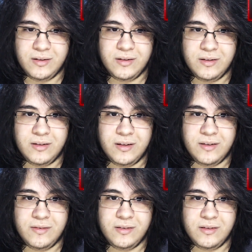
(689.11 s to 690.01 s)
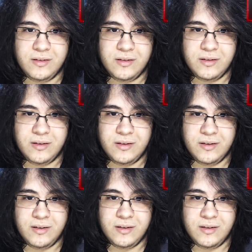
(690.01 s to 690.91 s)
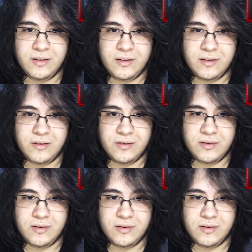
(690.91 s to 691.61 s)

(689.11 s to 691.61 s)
half-eaten in my guest room.